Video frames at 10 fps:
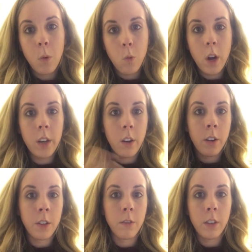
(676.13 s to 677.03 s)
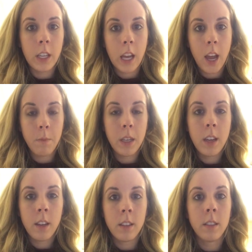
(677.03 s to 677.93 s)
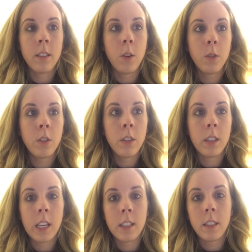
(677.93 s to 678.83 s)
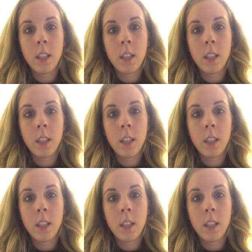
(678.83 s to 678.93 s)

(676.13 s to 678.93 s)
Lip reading: What are you looking at? Because those are the things